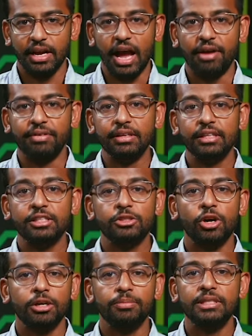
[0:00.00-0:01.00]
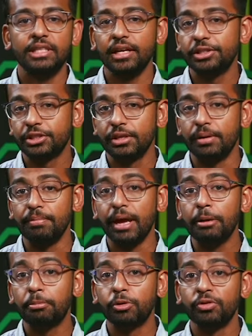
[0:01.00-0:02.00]
Having this documentation
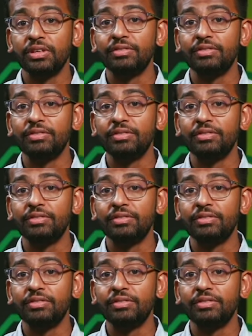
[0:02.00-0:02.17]
may prove